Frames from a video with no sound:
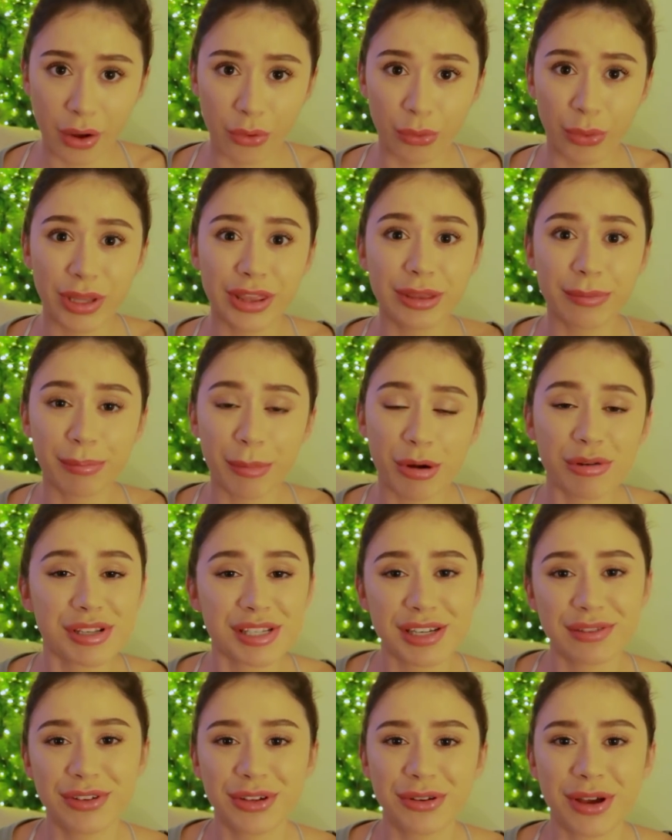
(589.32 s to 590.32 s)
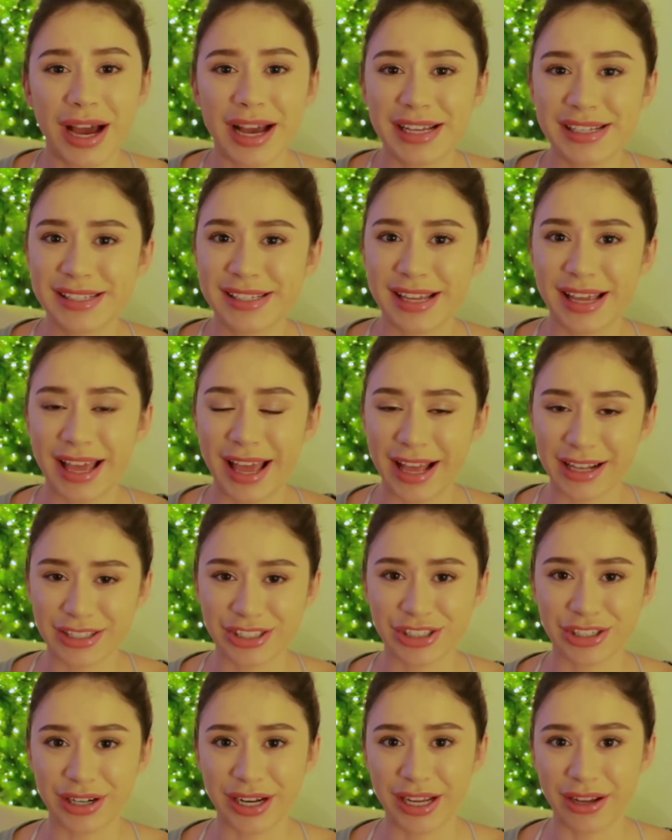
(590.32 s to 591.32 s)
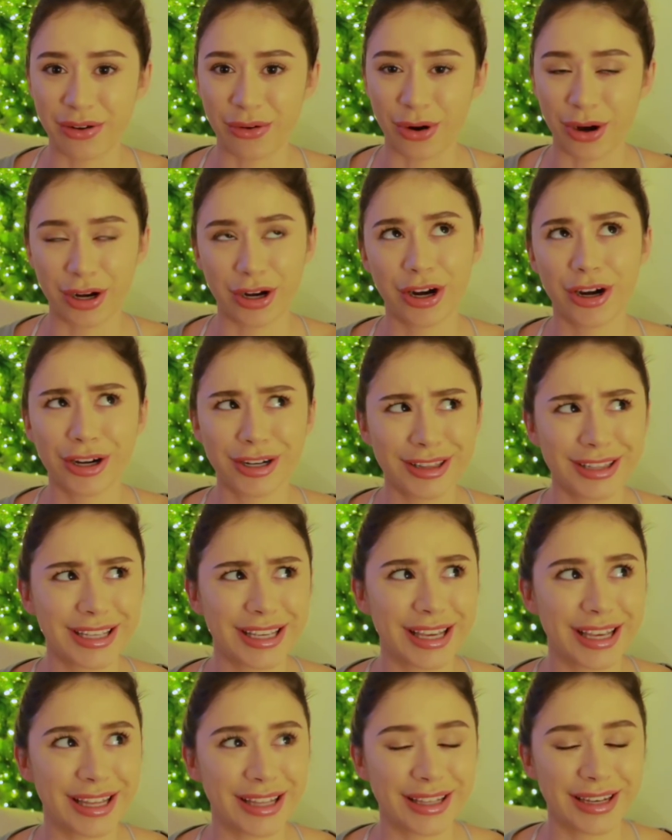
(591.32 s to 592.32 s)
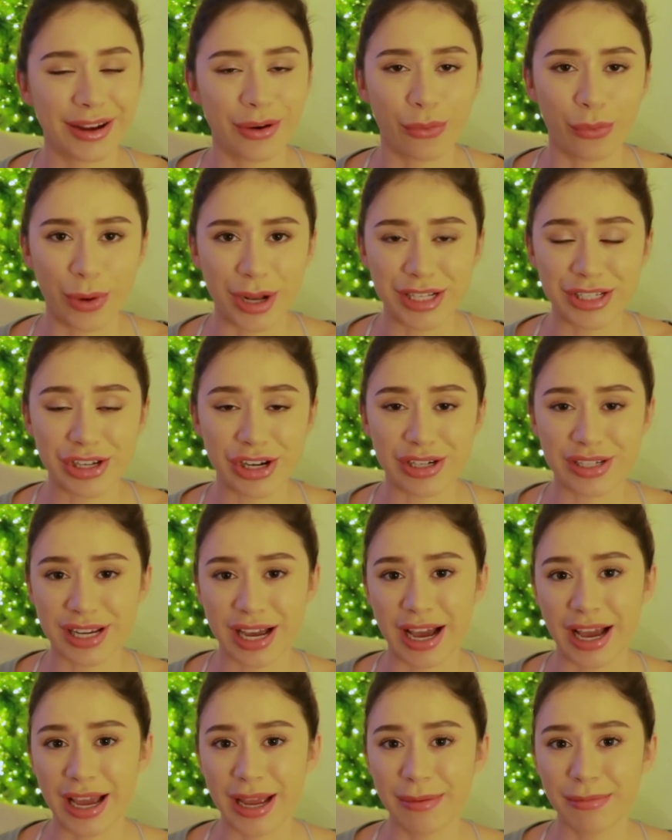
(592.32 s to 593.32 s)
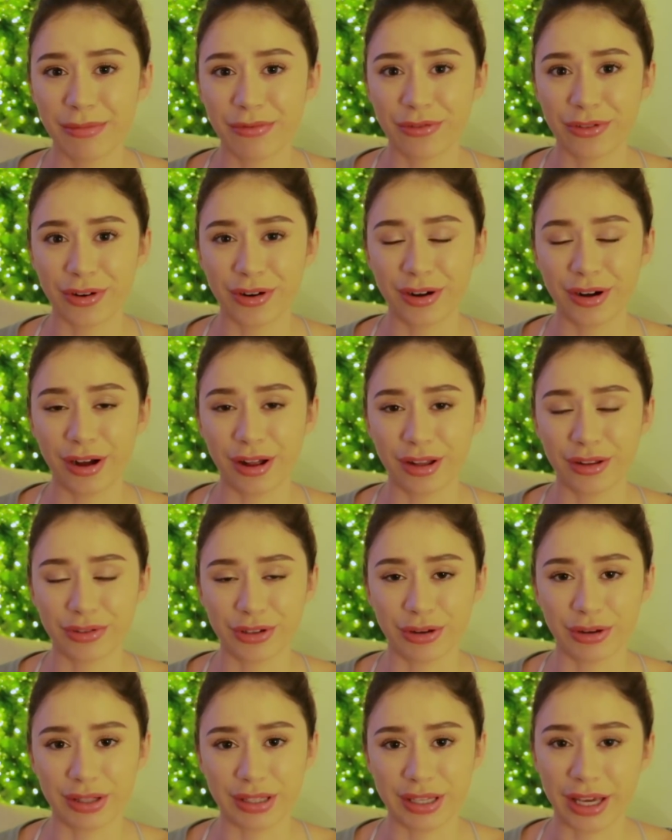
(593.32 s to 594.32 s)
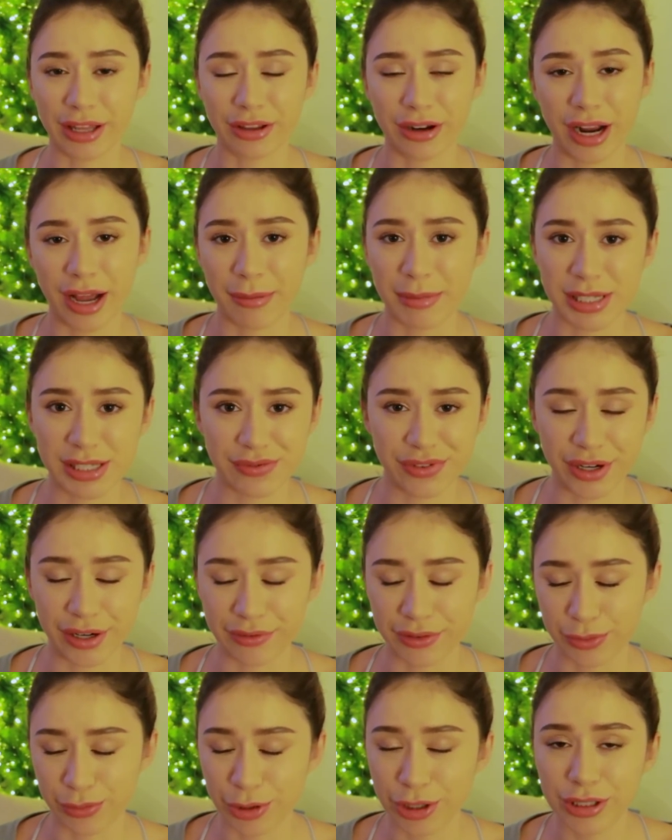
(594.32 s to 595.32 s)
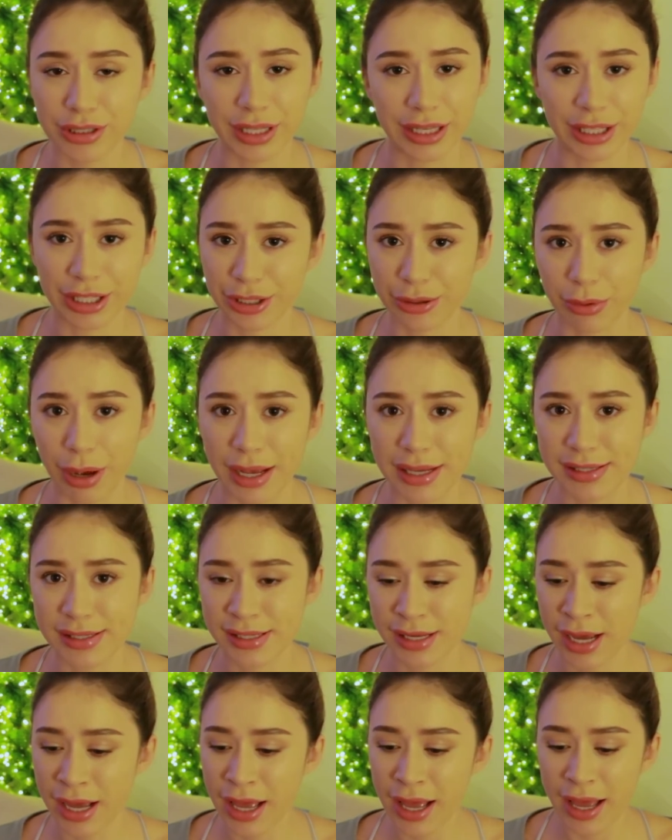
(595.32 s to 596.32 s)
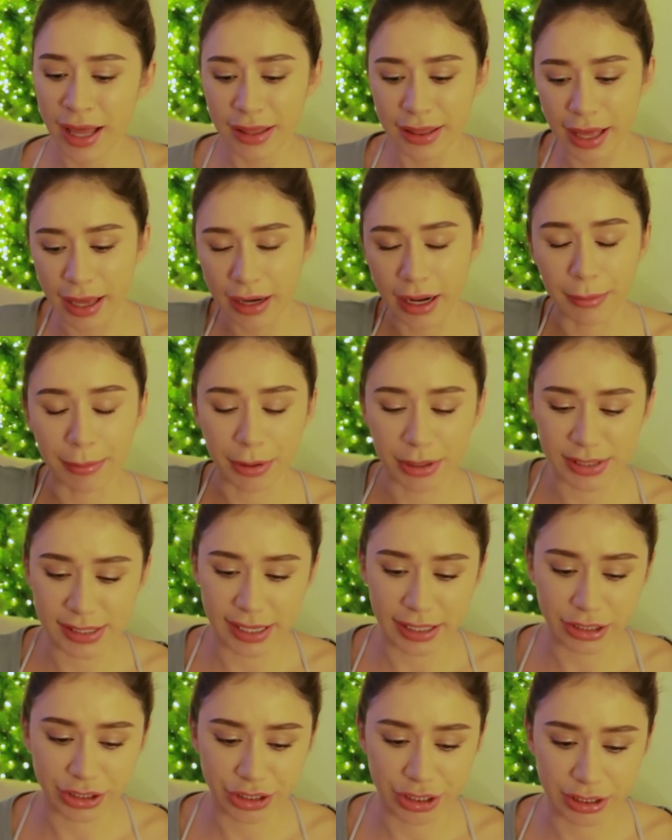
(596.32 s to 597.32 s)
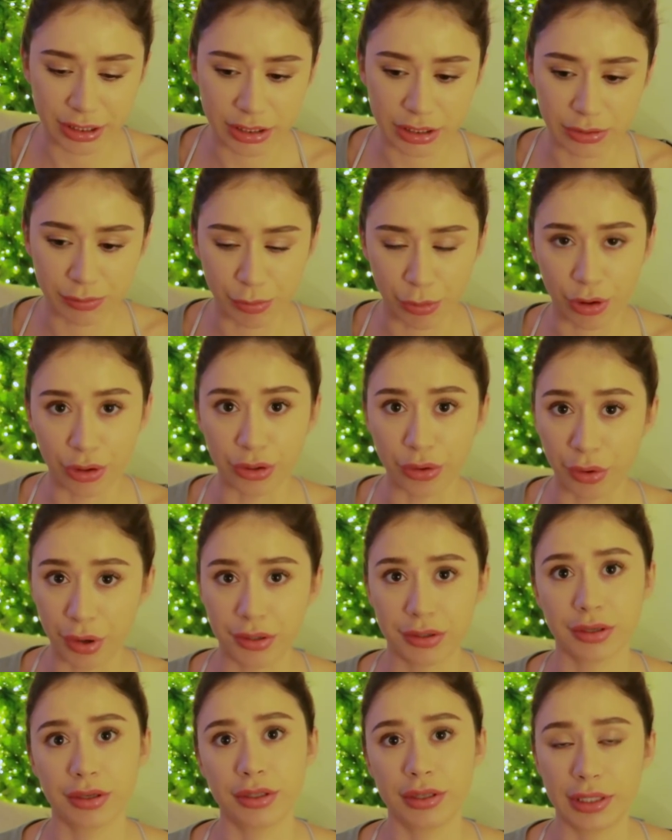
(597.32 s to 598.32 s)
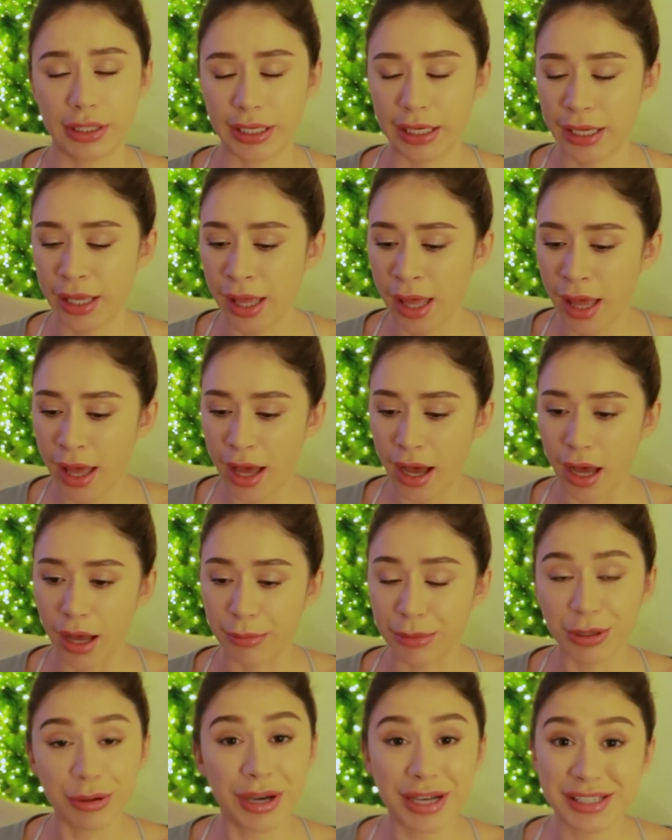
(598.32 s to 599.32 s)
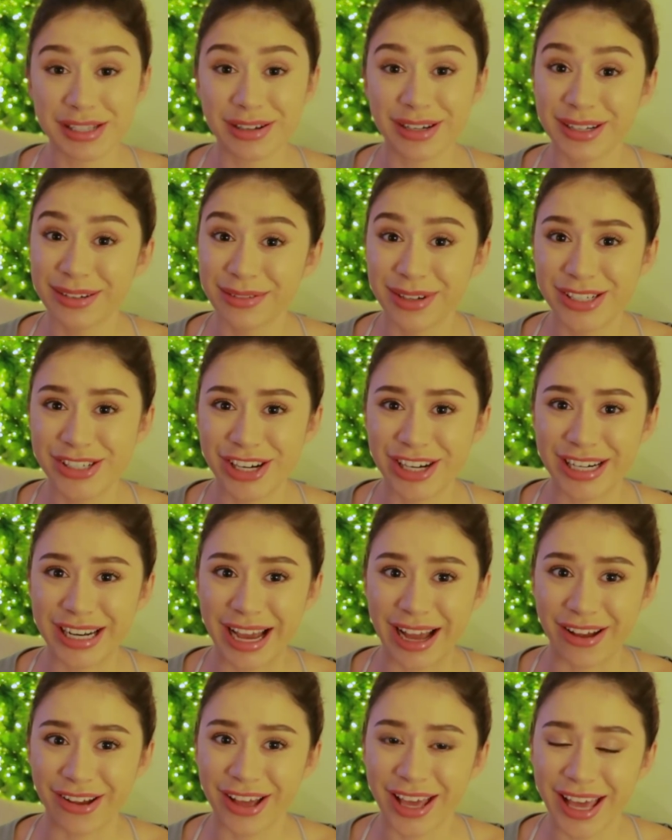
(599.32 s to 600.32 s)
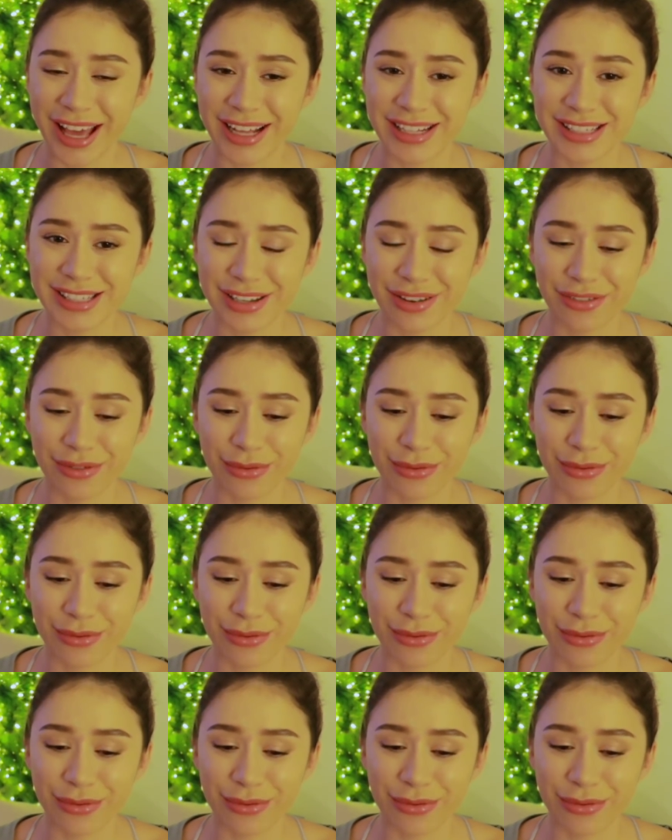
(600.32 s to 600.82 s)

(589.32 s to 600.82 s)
with most of you guys entering or currently in winter time, for all of you on the other hemisphere of the world, like US, that upper section more northernly, you guys are in winter now. And